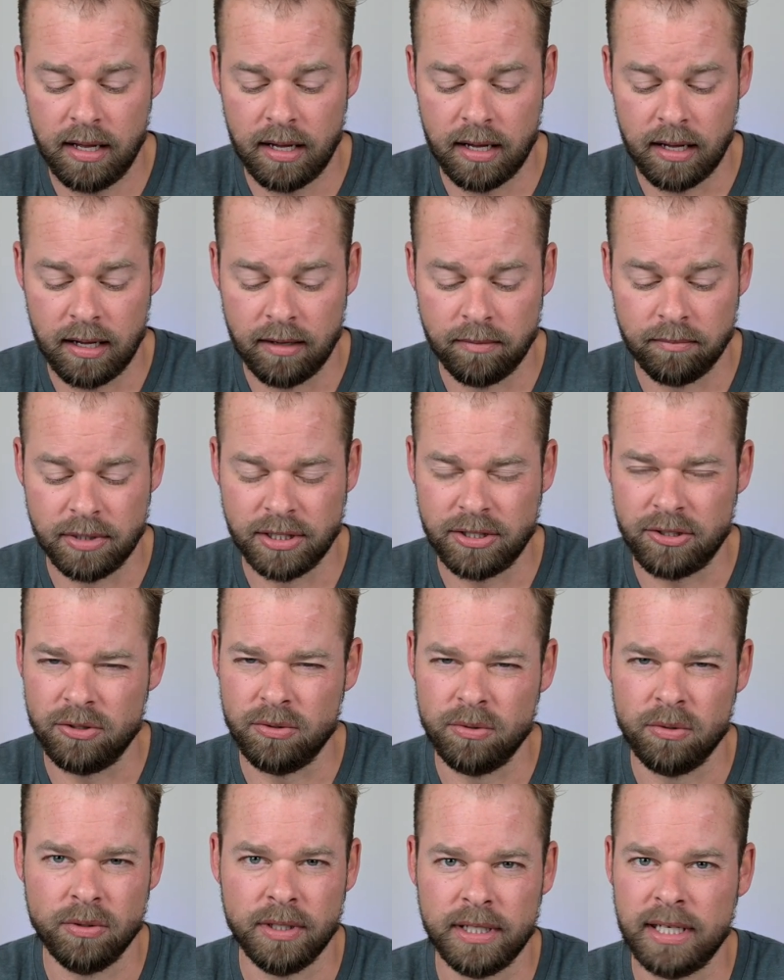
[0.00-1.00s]
Um, but
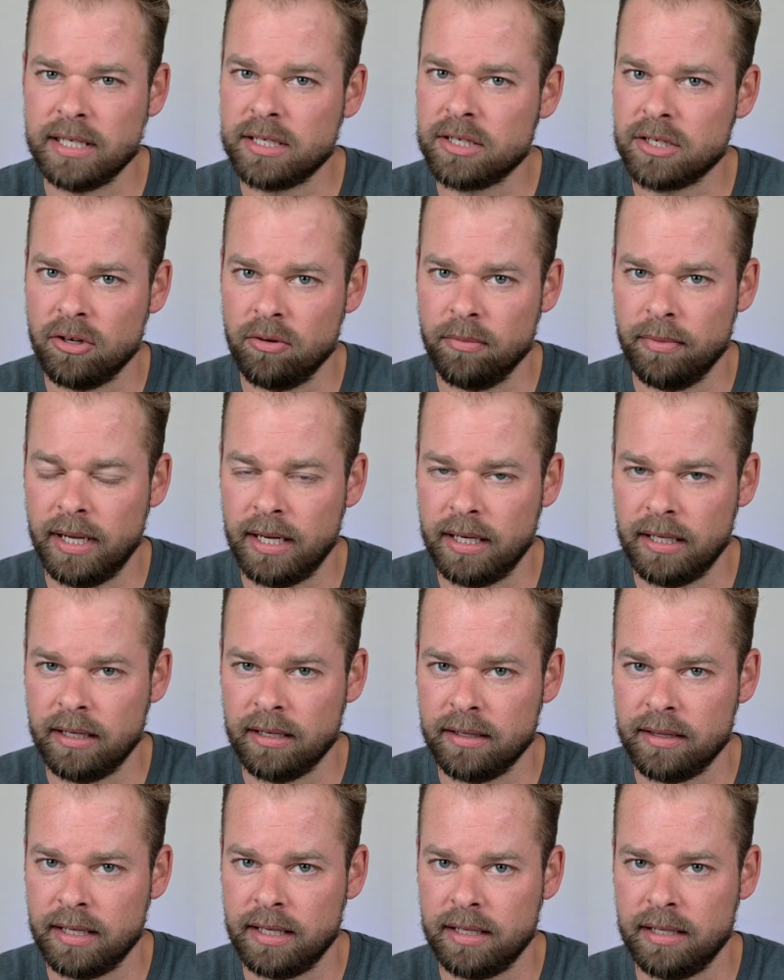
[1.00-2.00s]
you only get so many,
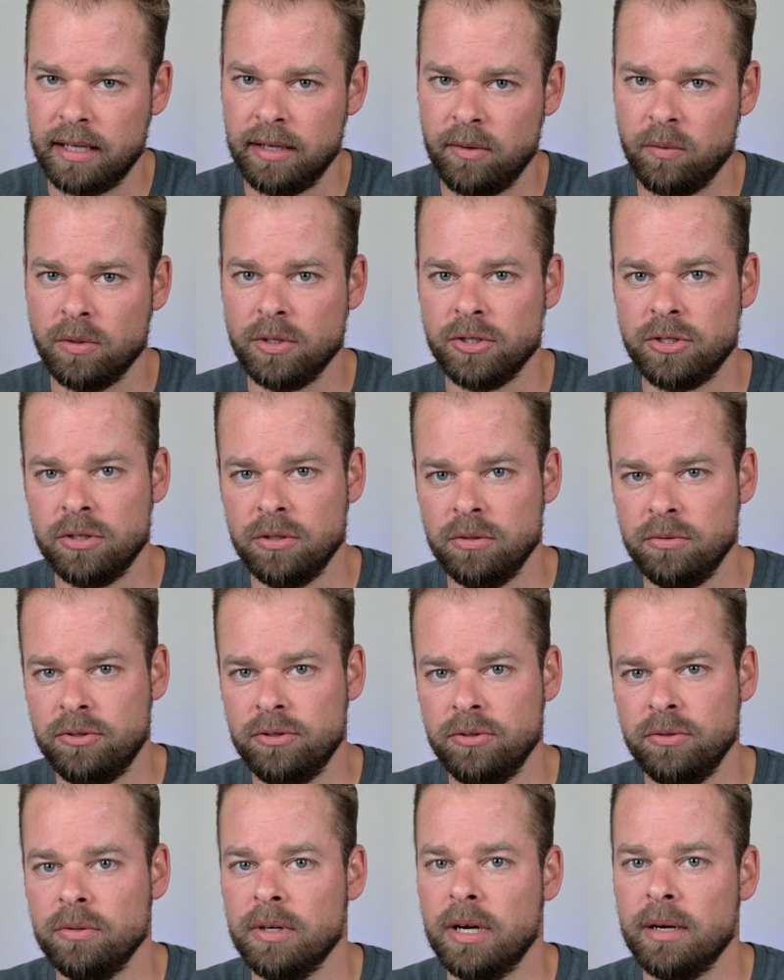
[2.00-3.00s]
and then they want you
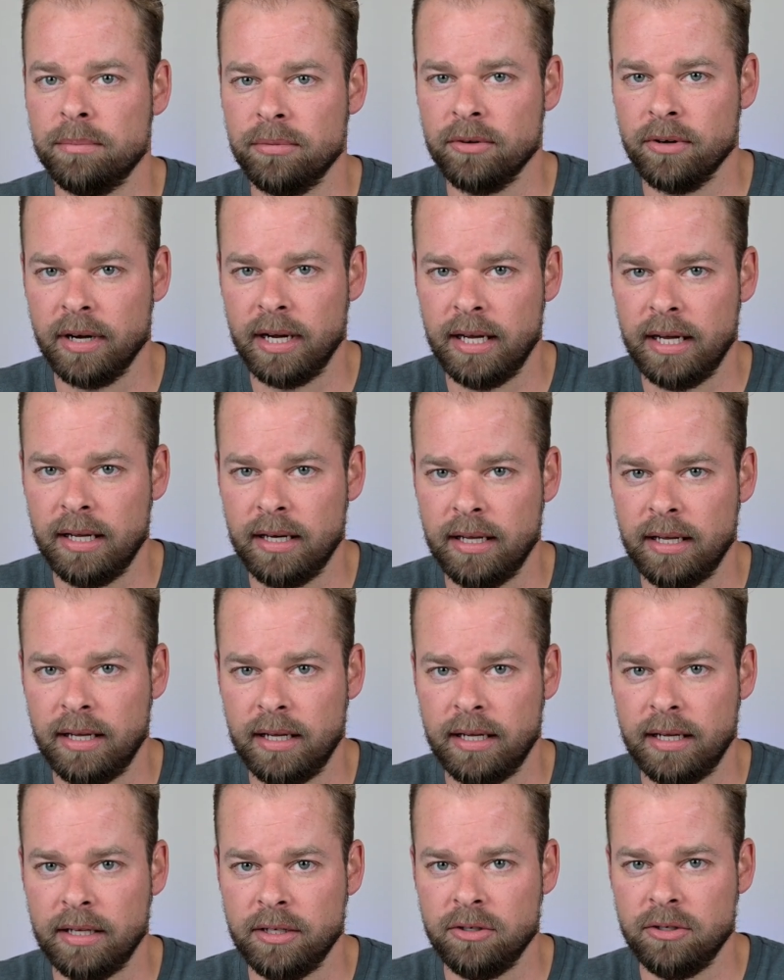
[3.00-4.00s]
to upgrade,
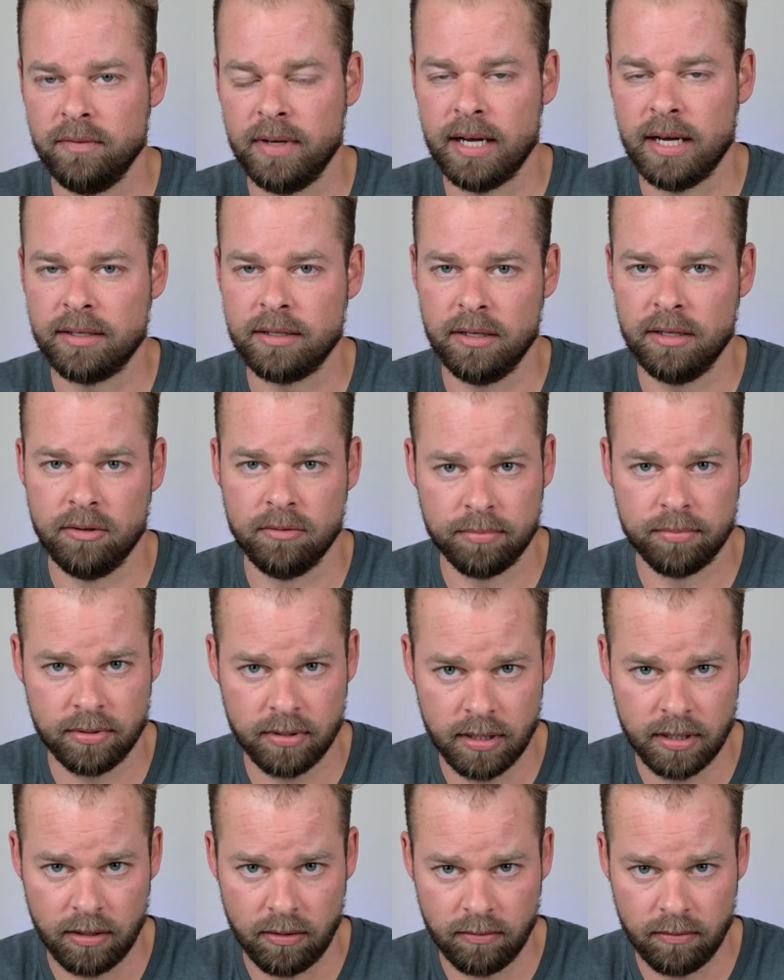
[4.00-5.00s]
and you've got to go to
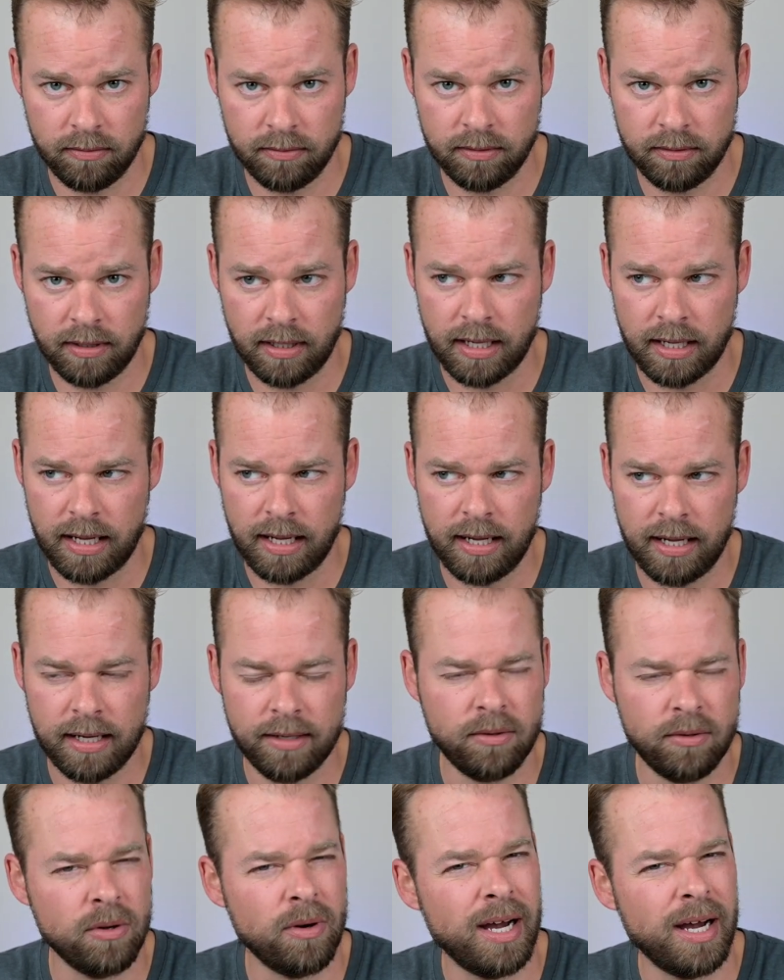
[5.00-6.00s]
Pro. I
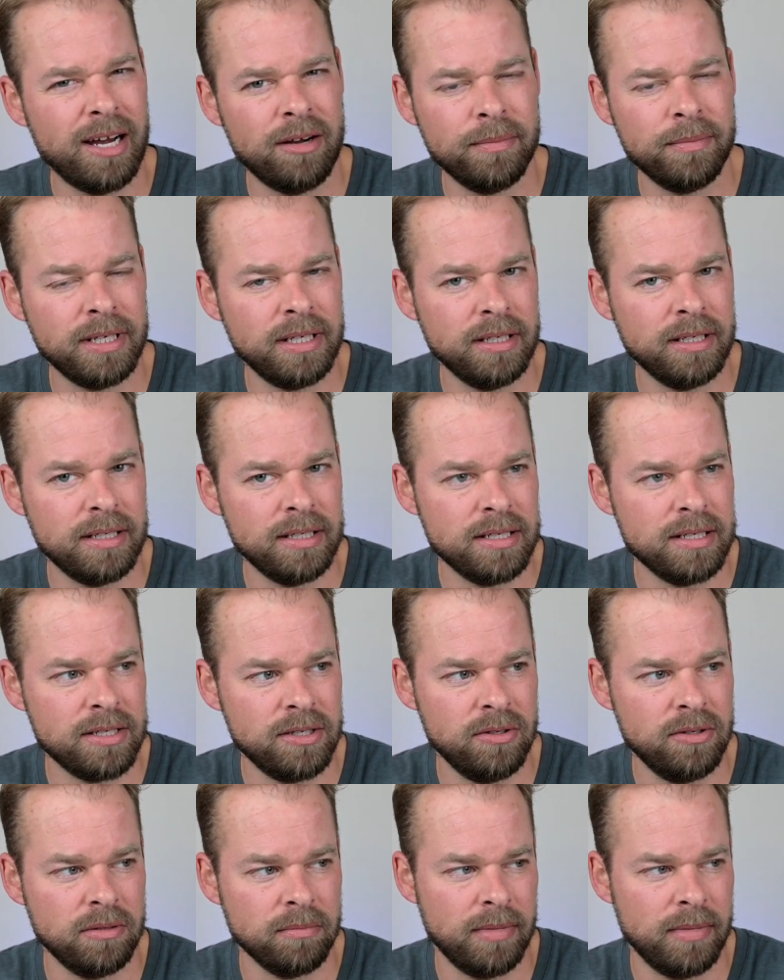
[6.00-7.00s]
don't know how many it is
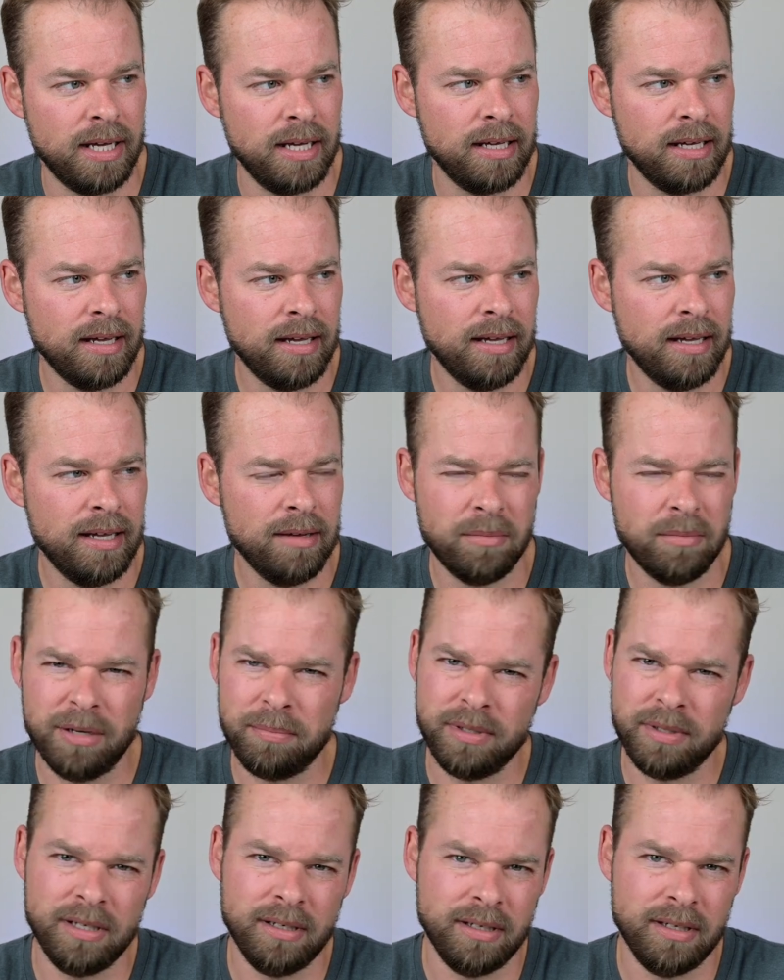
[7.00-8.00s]
that you can make. It
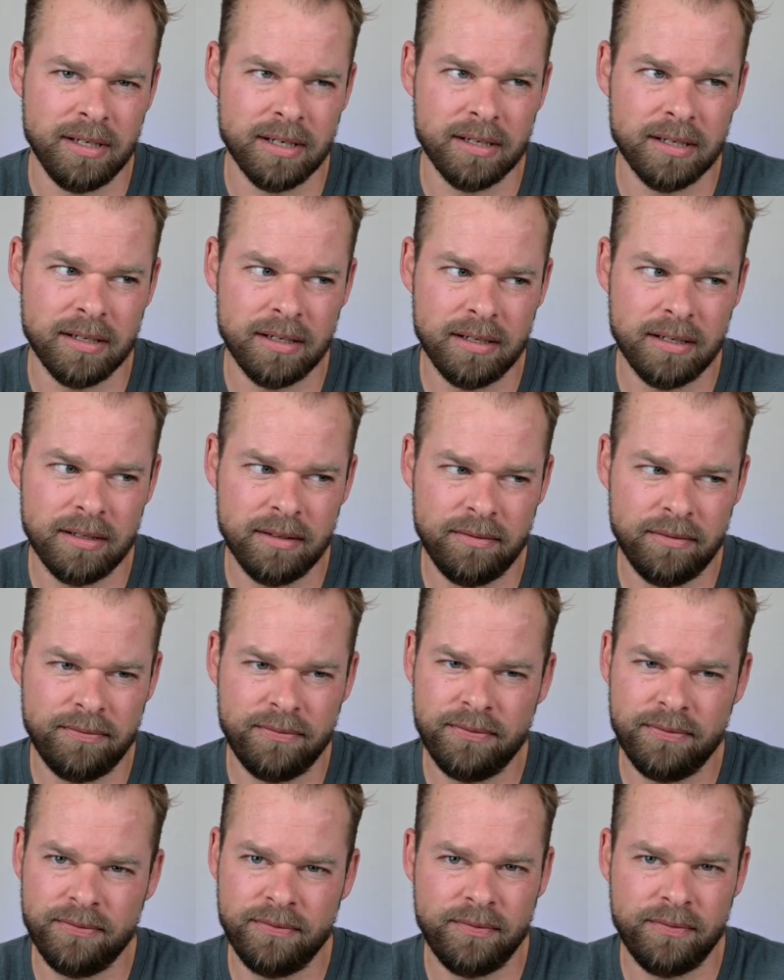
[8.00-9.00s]
might be uh,
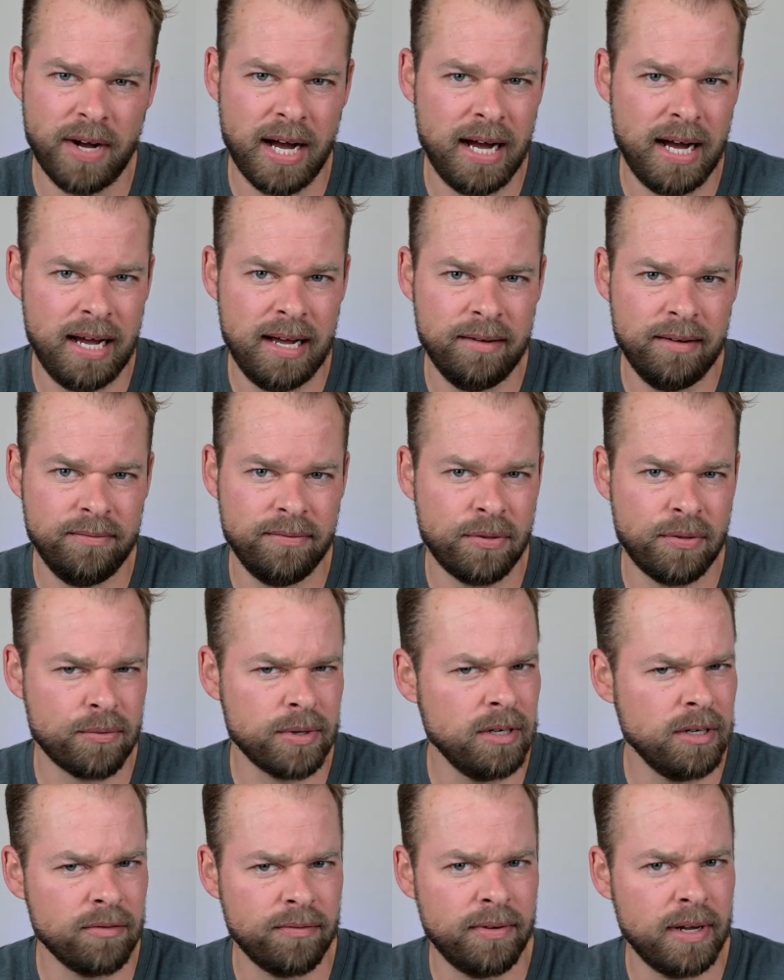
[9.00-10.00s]
five,
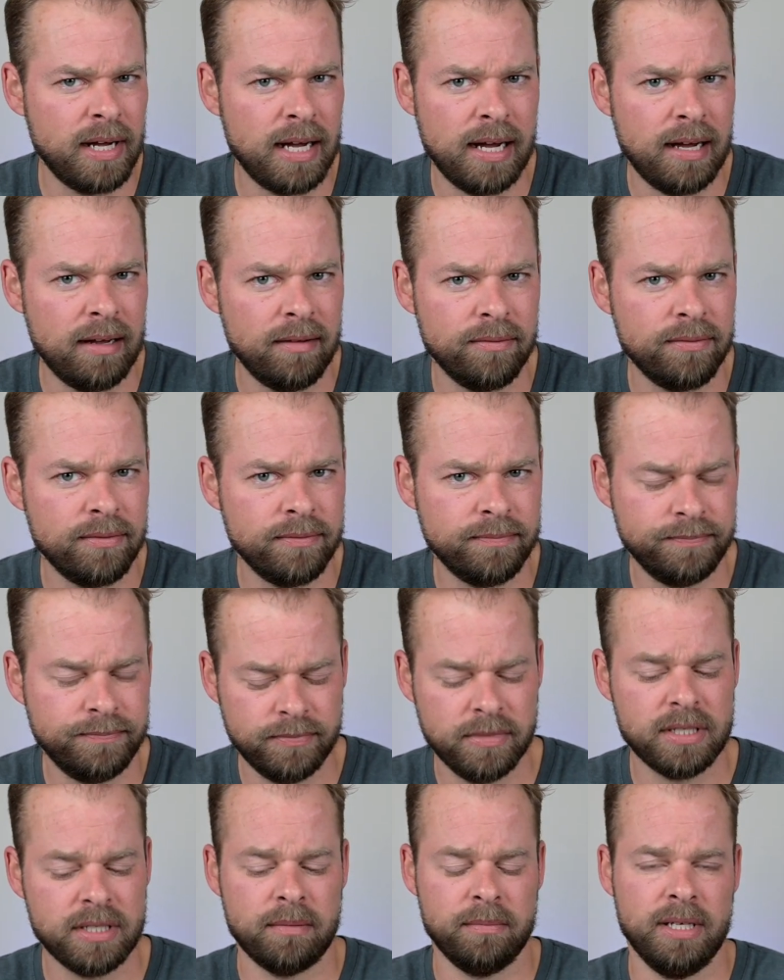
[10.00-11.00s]
three or five,
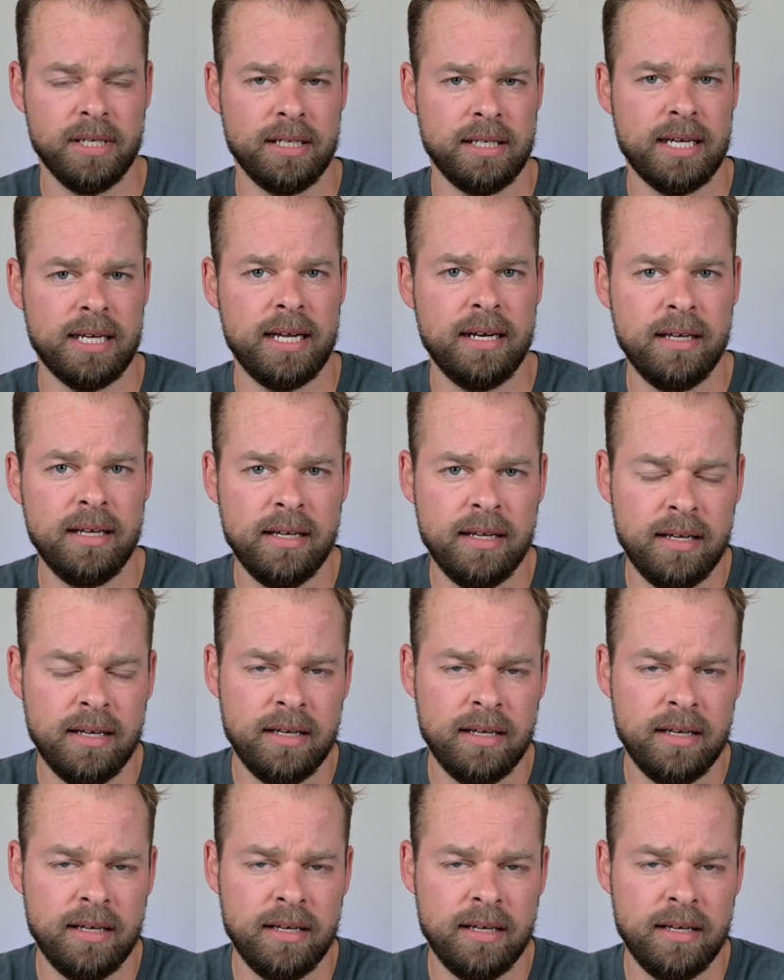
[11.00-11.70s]
something like that